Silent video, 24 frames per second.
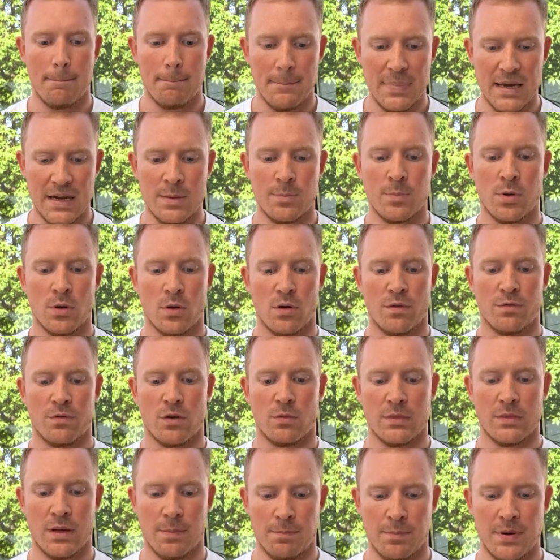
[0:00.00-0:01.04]
people
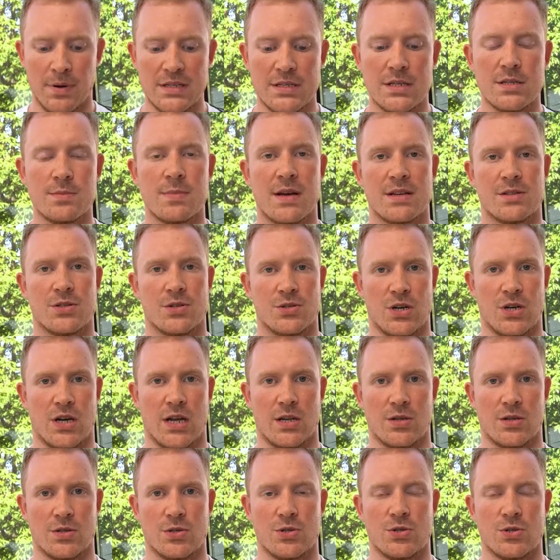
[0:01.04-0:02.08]
from the business messaging
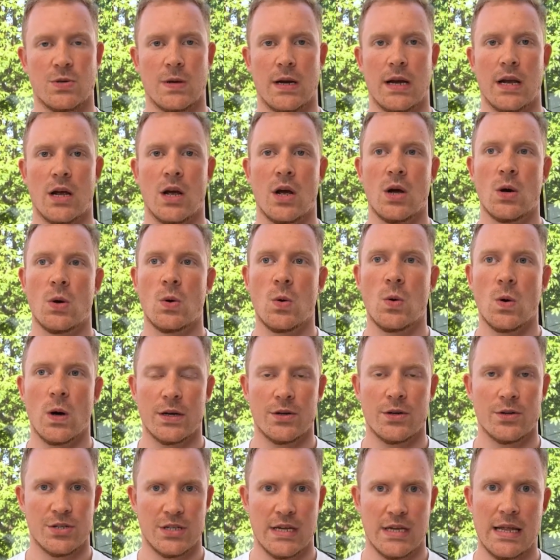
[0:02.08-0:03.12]
industry who
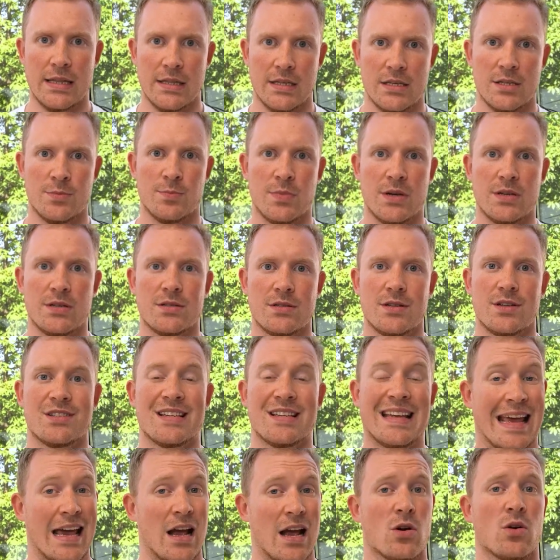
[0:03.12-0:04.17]
understand this business,
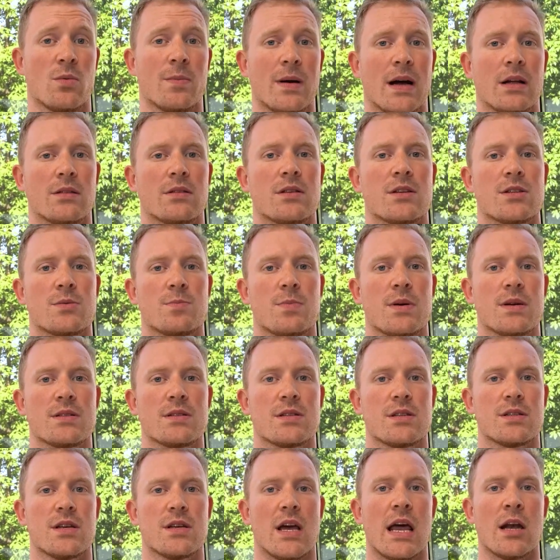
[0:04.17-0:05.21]
care about this
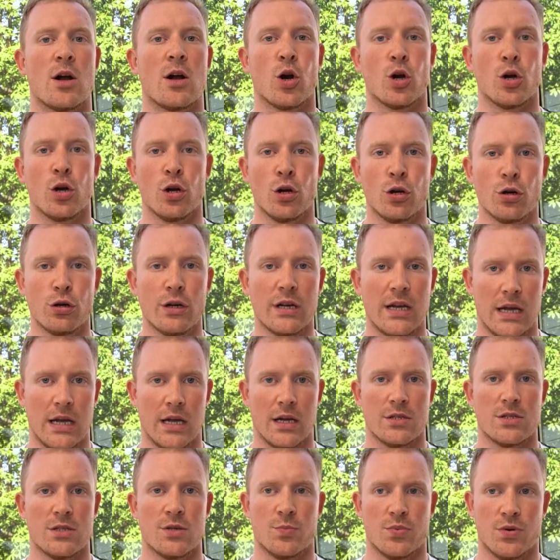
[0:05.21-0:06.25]
business, and are looking
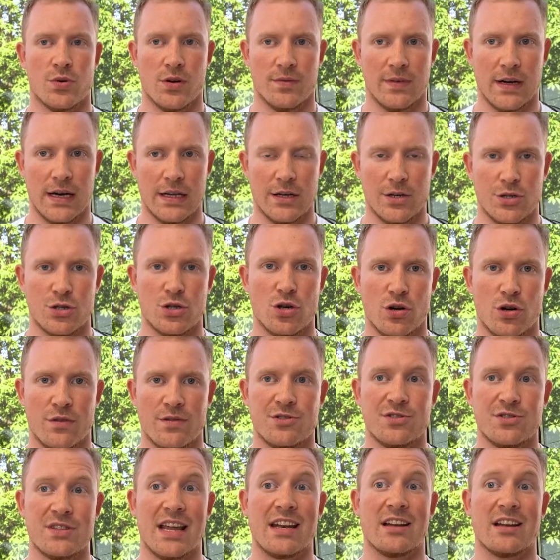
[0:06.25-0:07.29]
to provide a
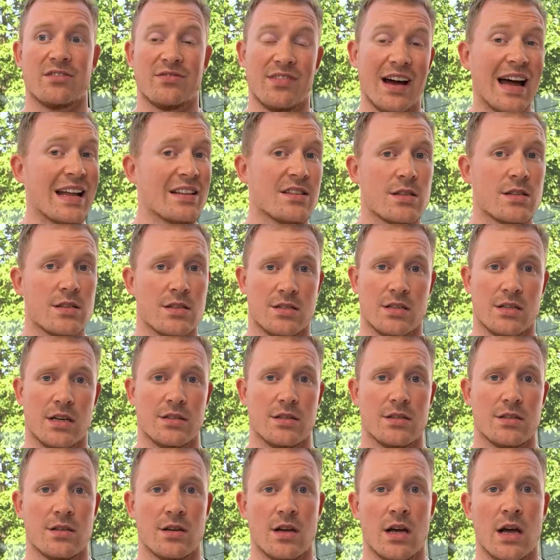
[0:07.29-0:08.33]
service that advances
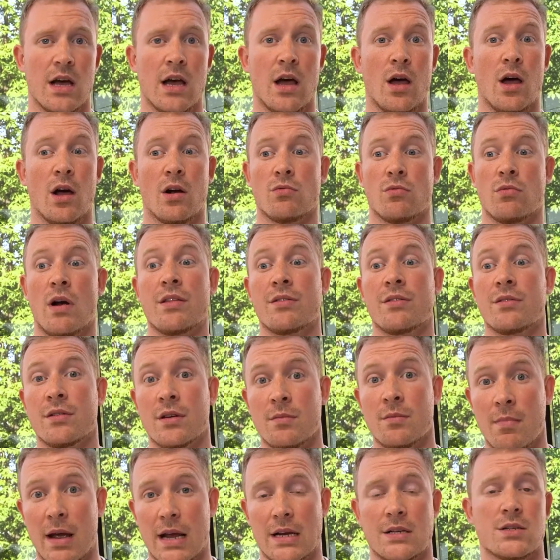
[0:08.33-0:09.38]
it rather
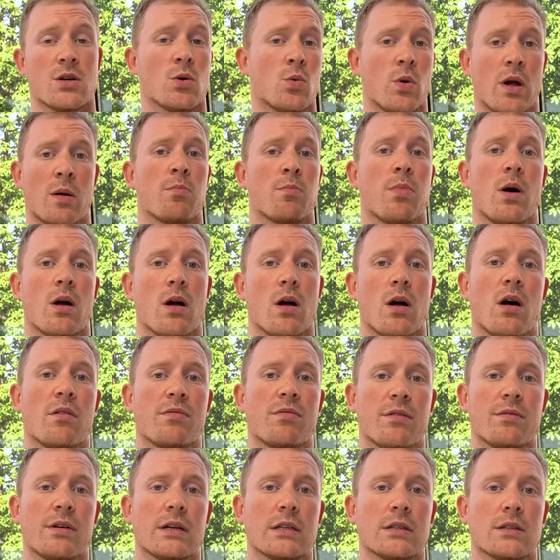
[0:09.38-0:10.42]
than makes a quick buck off
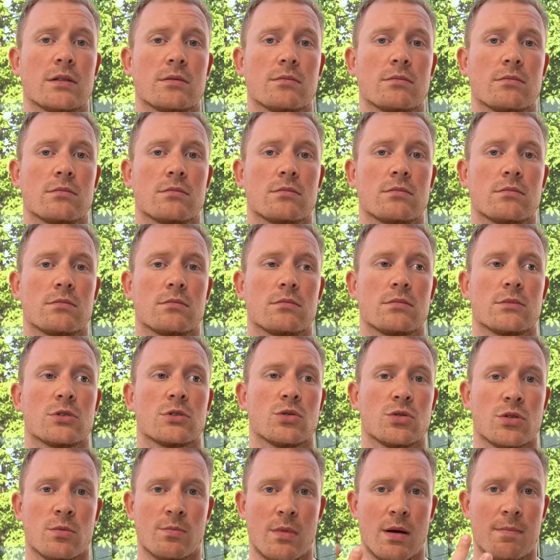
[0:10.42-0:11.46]
of it?
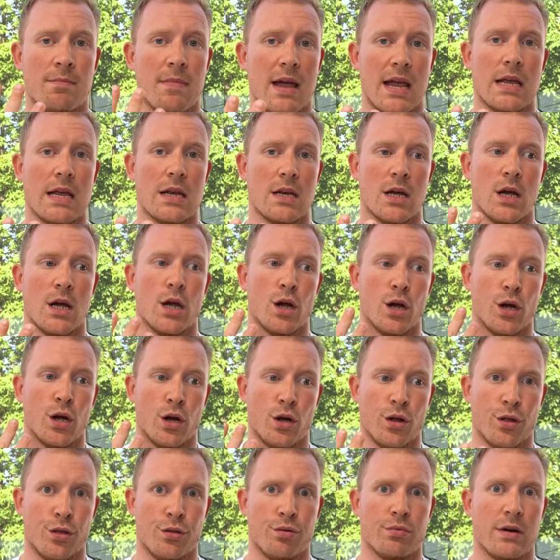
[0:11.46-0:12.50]
Those are my main
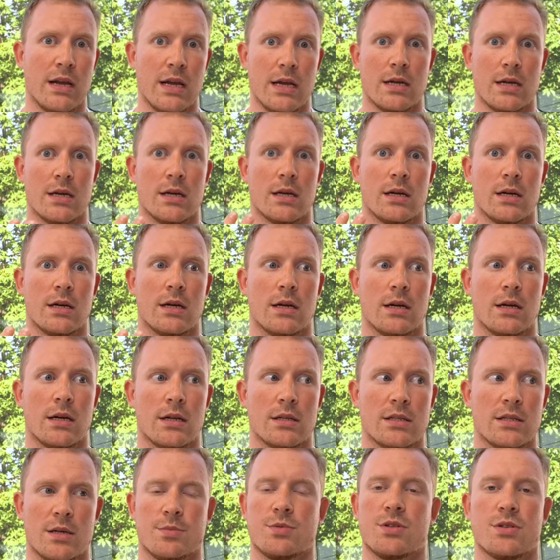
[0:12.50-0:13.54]
3
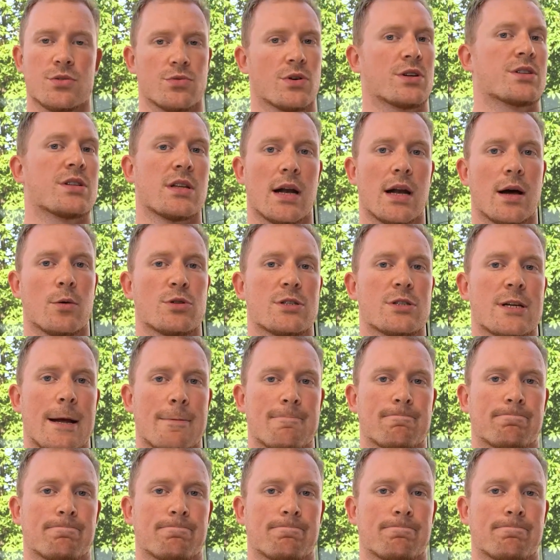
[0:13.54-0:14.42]
tips and tricks that I would say.